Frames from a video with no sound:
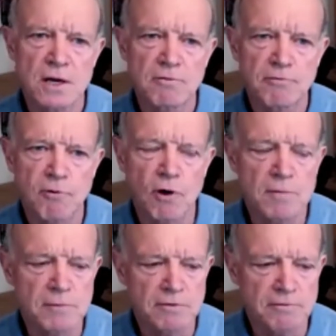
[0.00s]

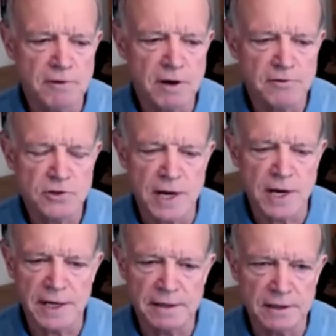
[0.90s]
form of
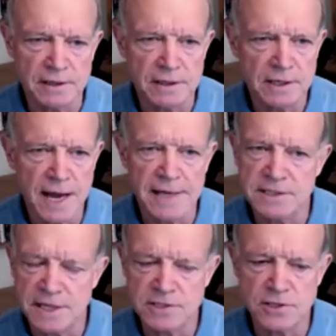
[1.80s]
training, the high
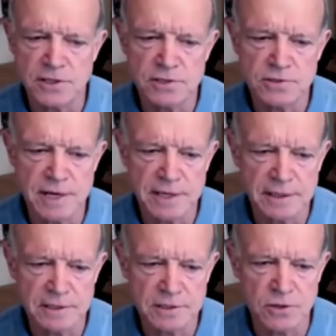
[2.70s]
intensity training,
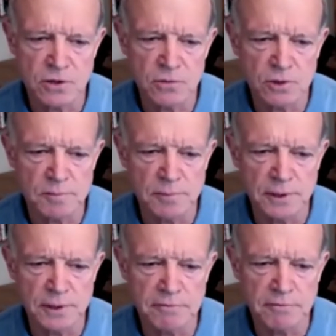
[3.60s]
is known to
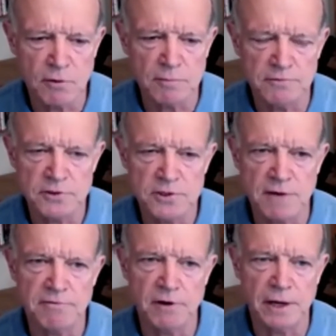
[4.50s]
be a form of
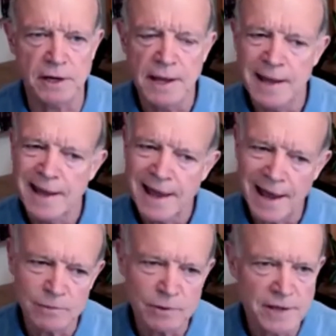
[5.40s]
suffering.
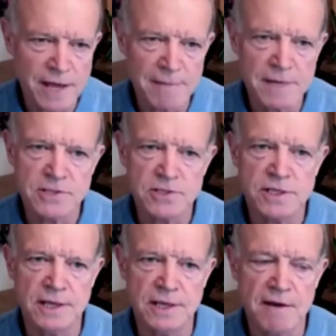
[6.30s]
And with
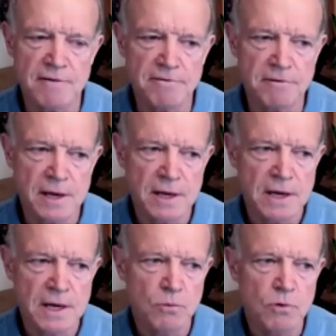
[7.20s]
MSTF,
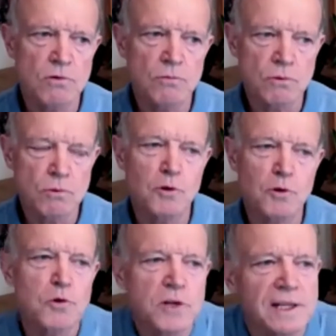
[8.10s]
we're
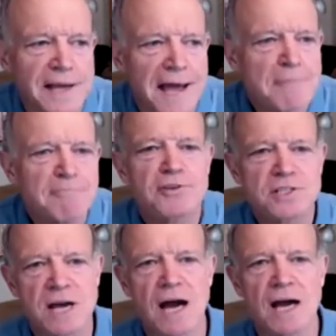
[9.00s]
really
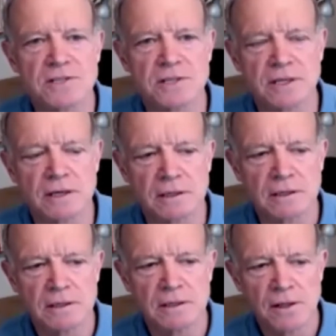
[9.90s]
emphasizing
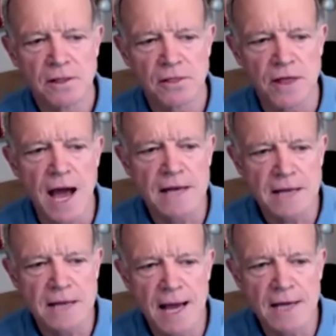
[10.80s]
that
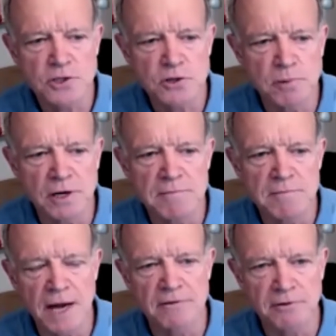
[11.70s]
as you bring a
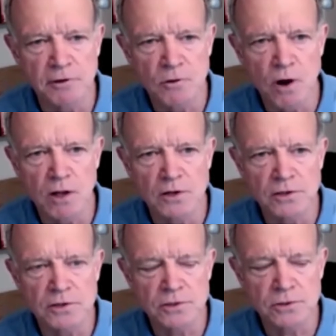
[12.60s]
mindful quality
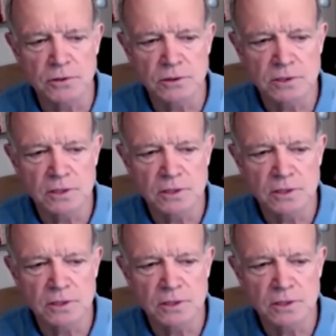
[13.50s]
to it,